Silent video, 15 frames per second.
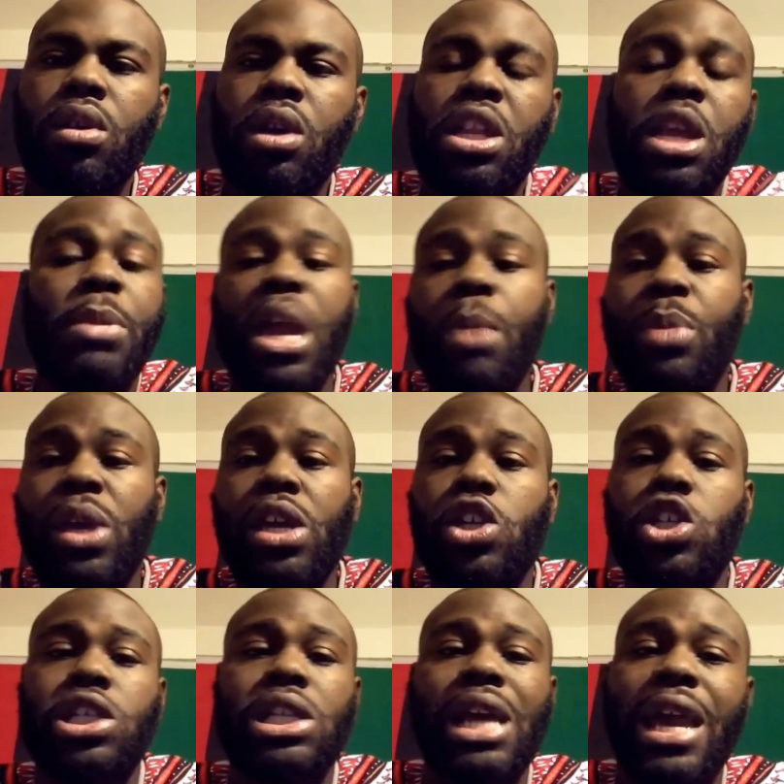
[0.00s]
There may be a
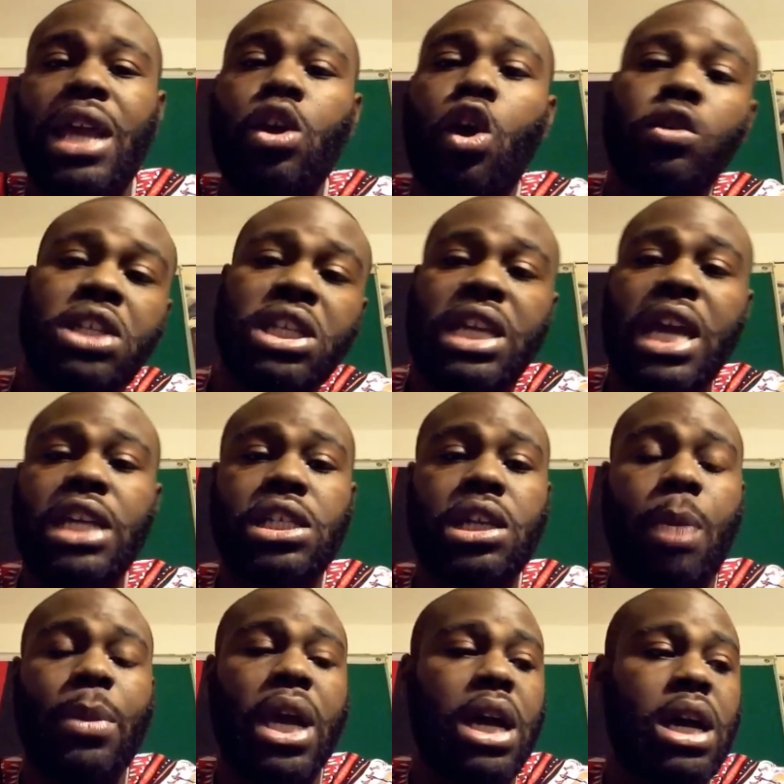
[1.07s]
slight altercation,
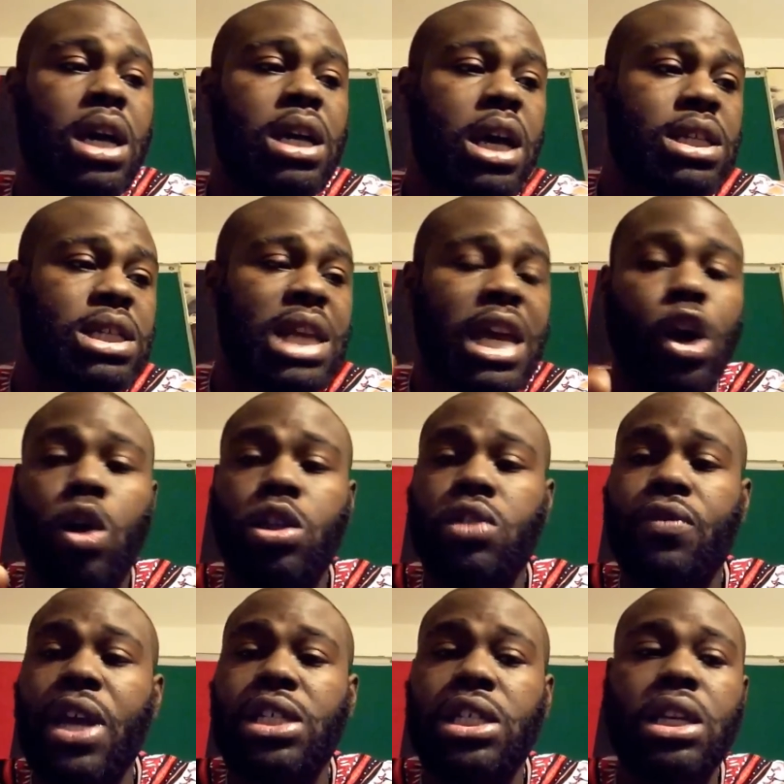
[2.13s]
a slight
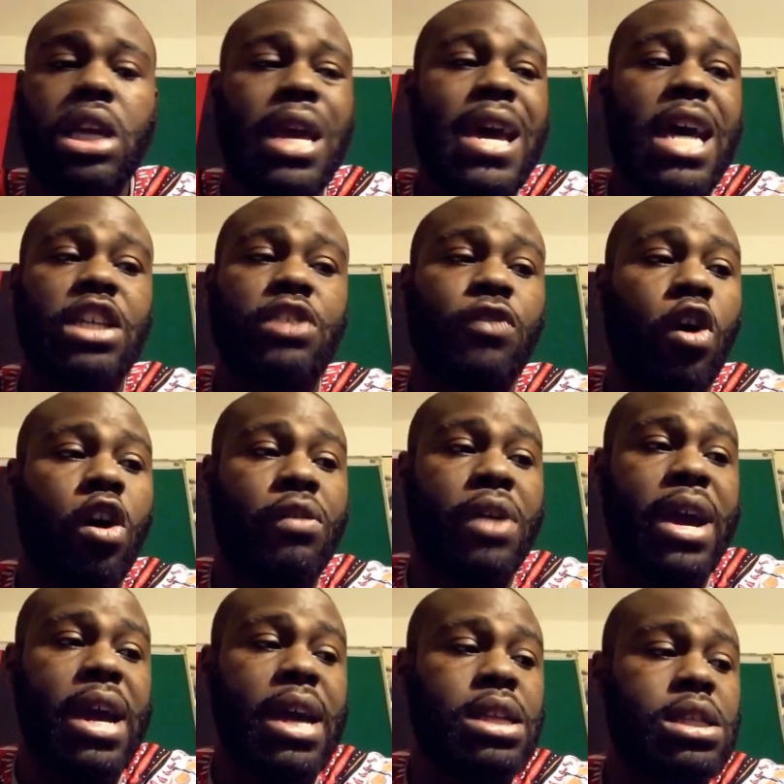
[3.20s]
alteration as far
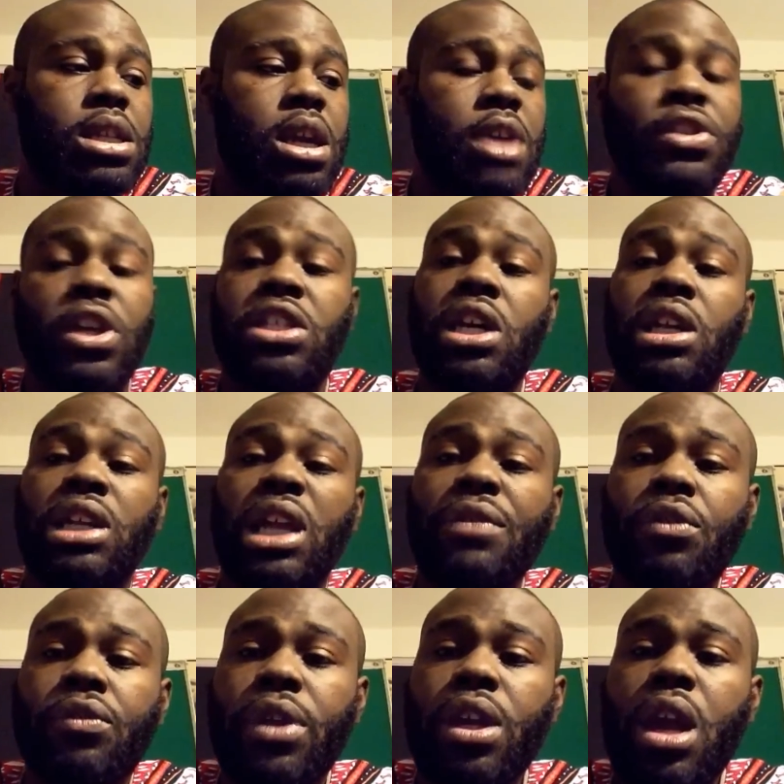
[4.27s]
as the
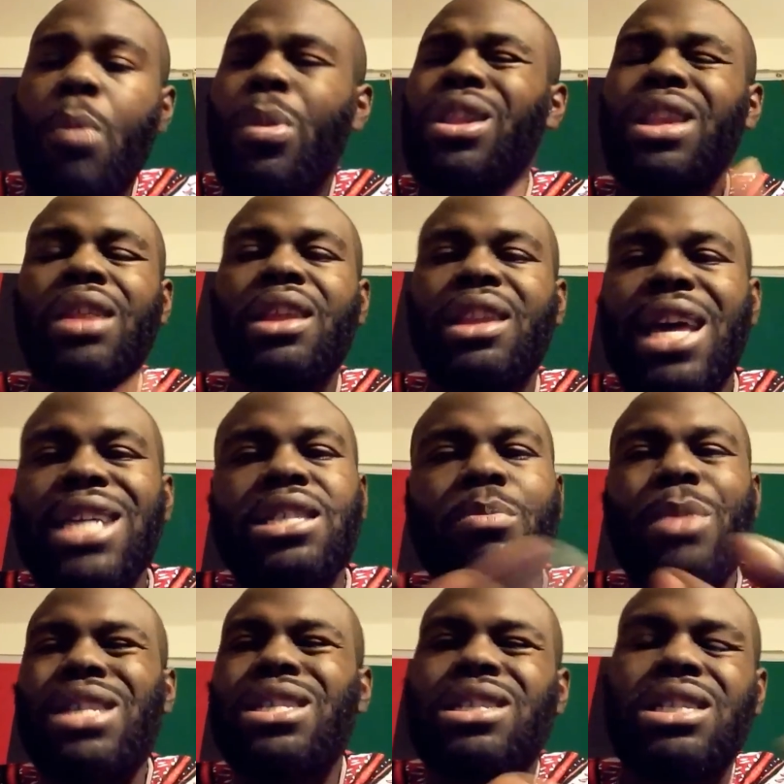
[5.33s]
delivery, but nonetheless, the
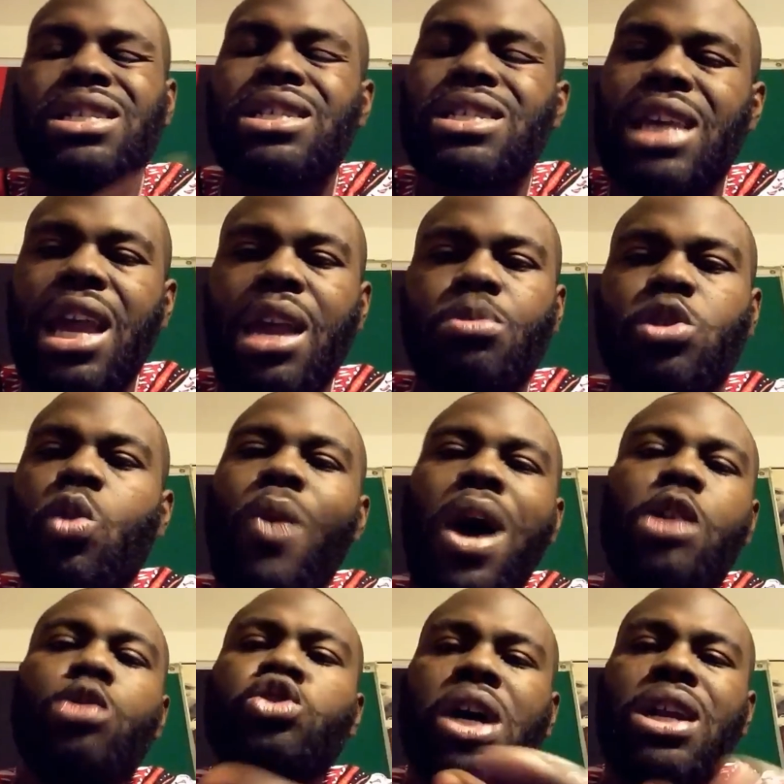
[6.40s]
message is the same. So why
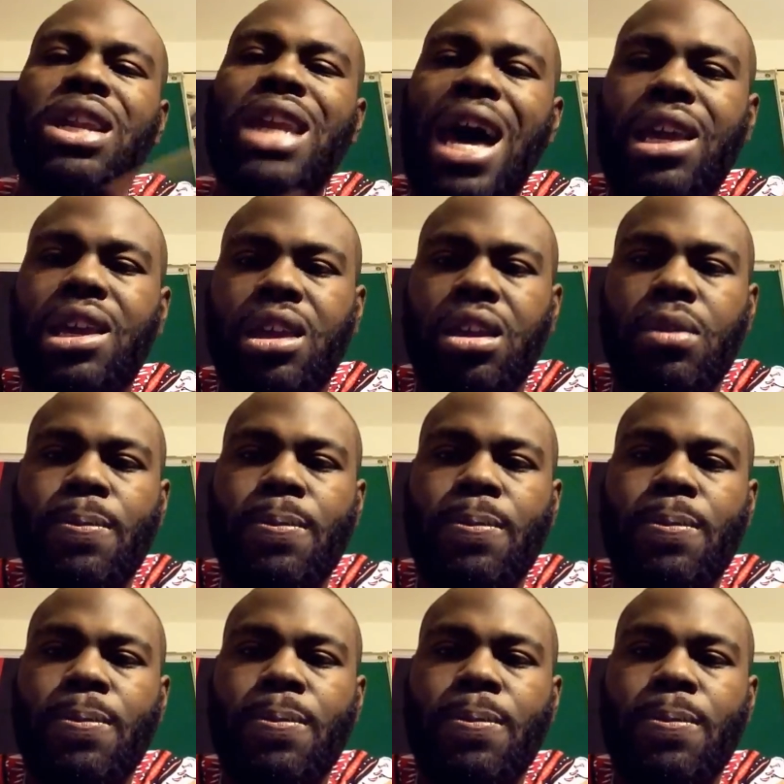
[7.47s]
are you trying to knock it?